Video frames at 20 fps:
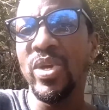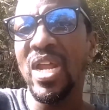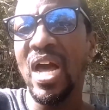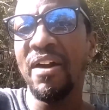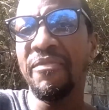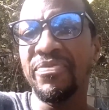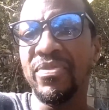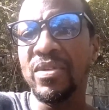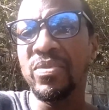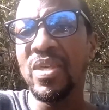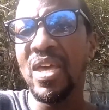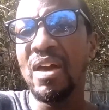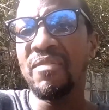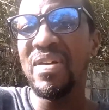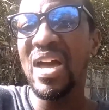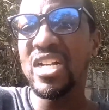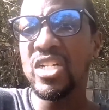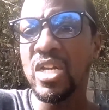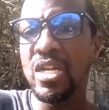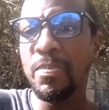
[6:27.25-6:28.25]
after they have
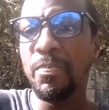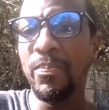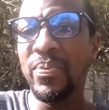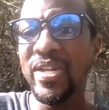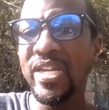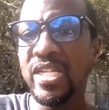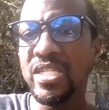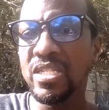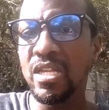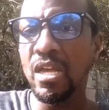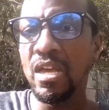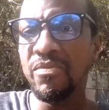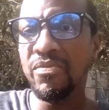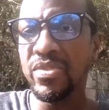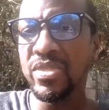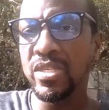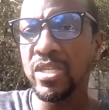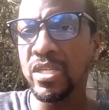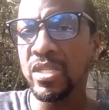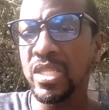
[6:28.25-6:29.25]
actually placed
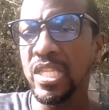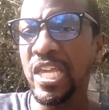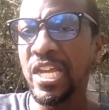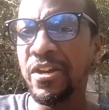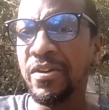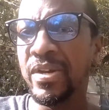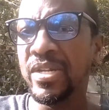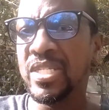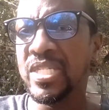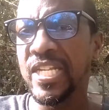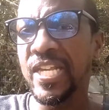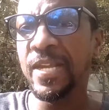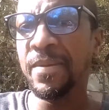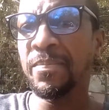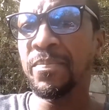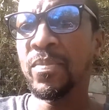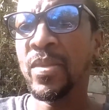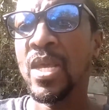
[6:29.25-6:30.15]
everything there and thing,